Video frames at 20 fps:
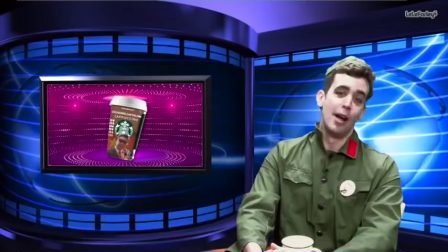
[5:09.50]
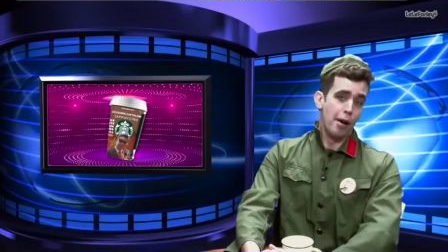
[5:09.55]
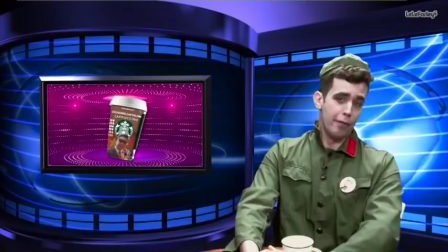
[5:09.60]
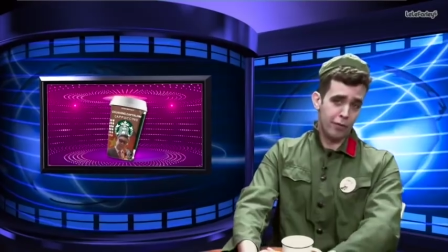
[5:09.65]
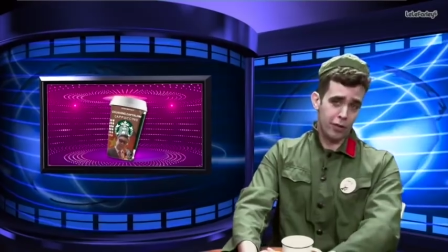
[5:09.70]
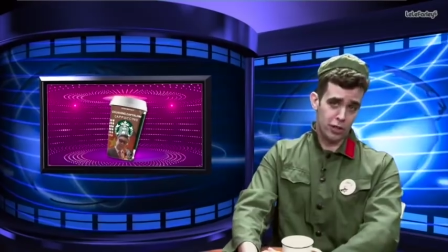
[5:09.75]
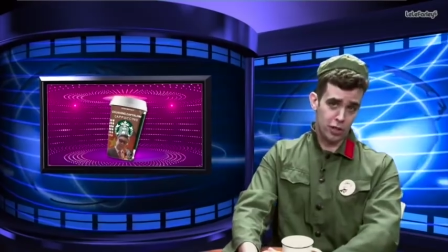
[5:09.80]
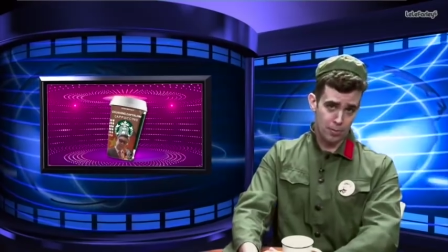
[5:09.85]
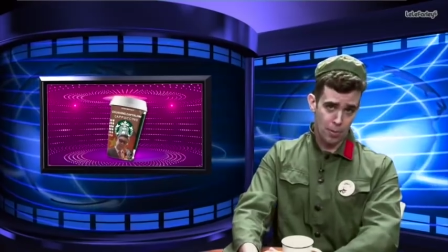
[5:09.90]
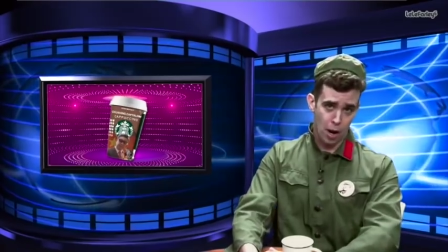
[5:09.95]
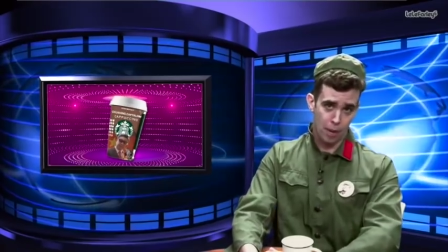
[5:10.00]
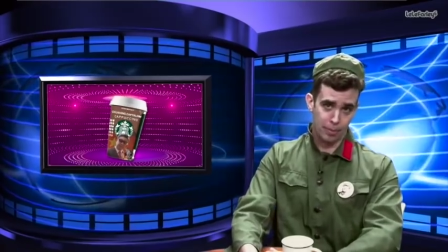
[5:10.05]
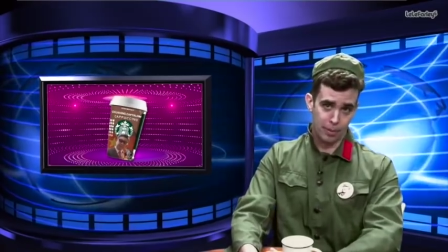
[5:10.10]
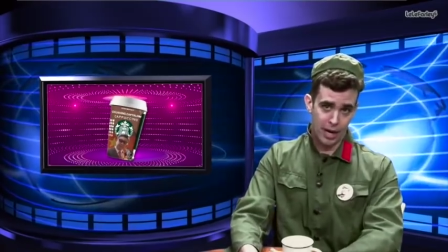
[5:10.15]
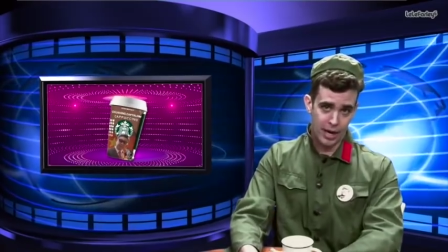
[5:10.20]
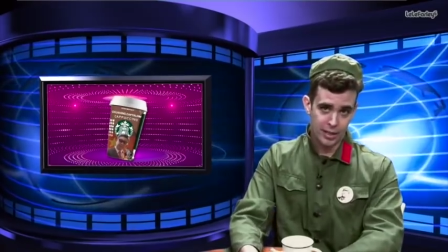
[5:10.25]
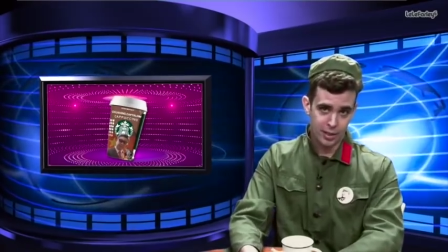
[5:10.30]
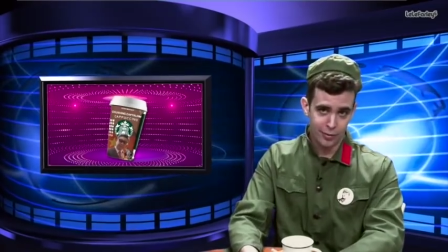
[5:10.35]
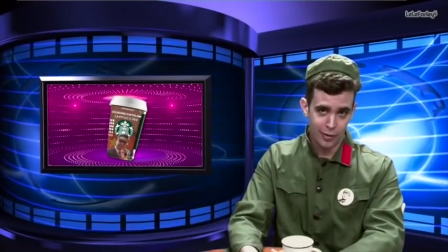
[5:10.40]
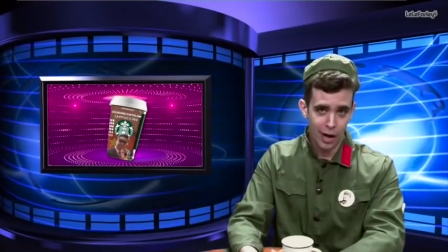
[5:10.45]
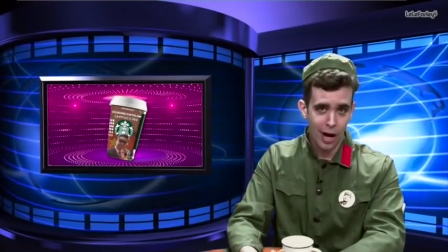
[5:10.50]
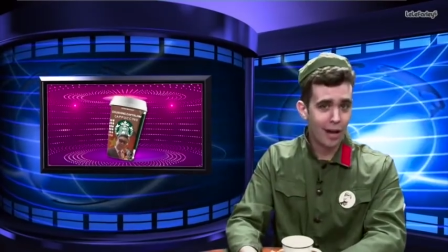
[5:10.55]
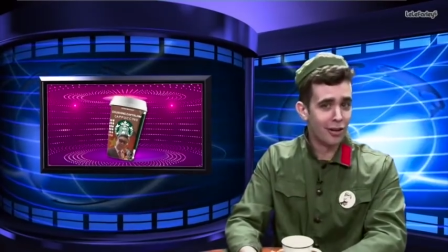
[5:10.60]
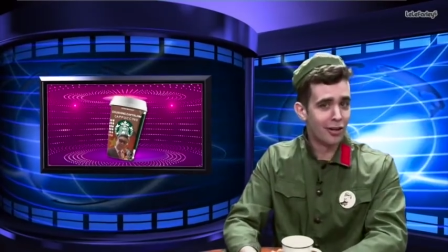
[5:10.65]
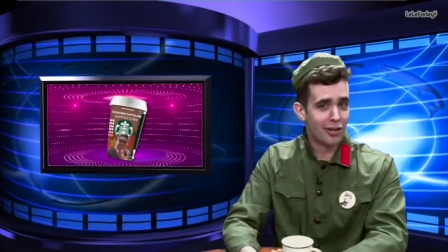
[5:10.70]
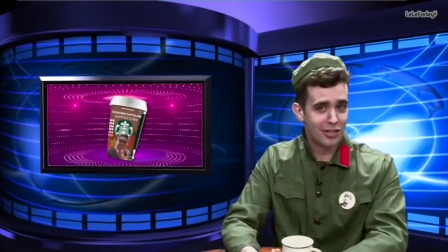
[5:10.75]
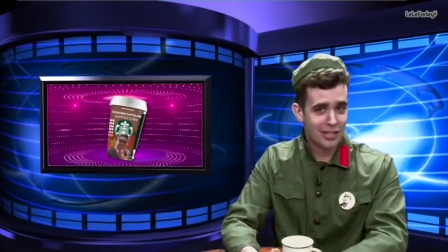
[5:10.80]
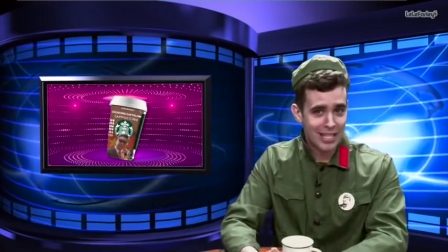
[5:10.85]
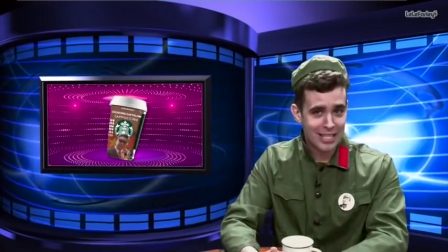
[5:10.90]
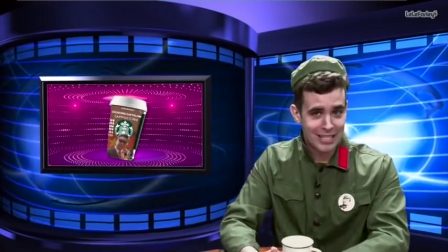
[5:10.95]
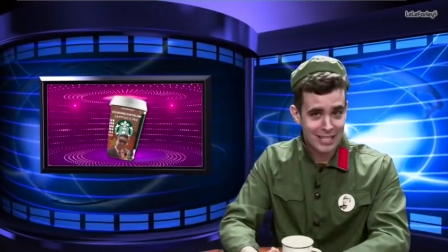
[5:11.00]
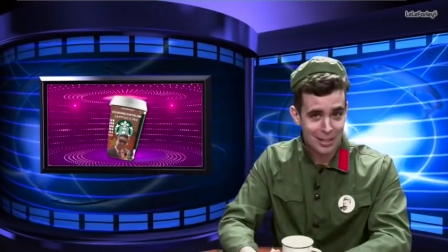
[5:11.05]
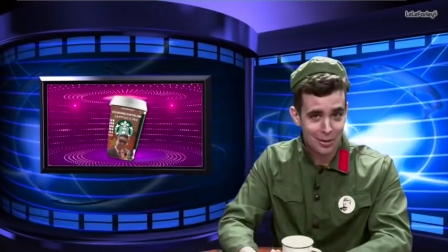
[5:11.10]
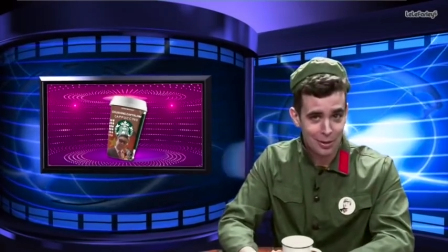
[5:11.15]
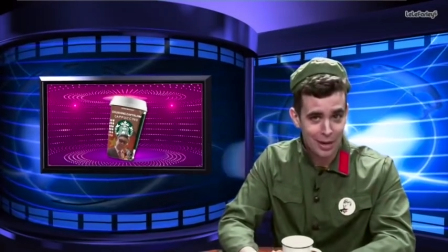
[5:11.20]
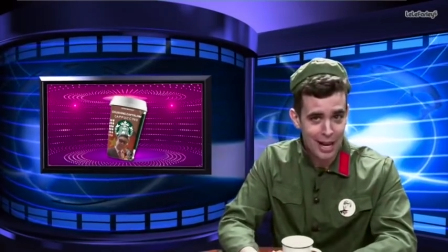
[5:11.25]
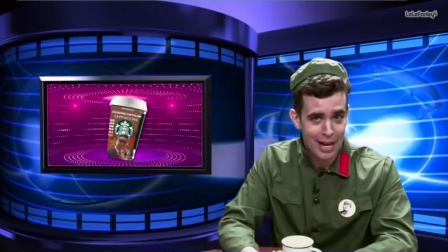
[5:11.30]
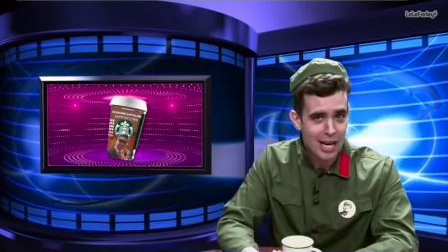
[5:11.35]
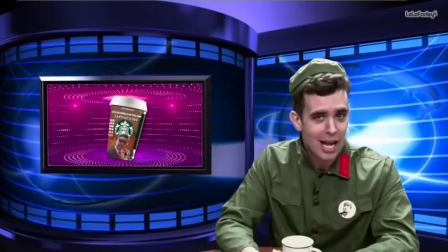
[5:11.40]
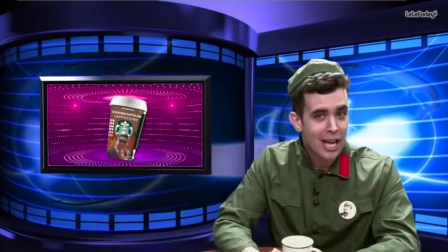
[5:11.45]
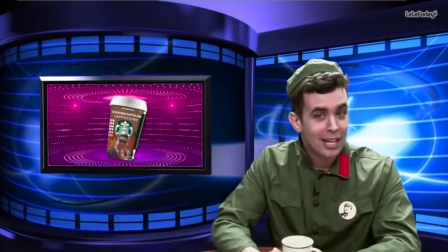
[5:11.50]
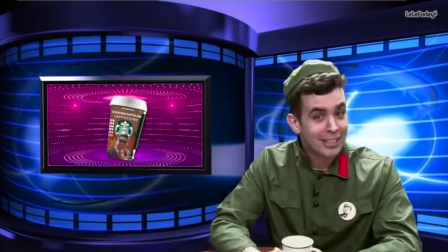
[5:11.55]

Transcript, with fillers: For the small price of 160 yuan,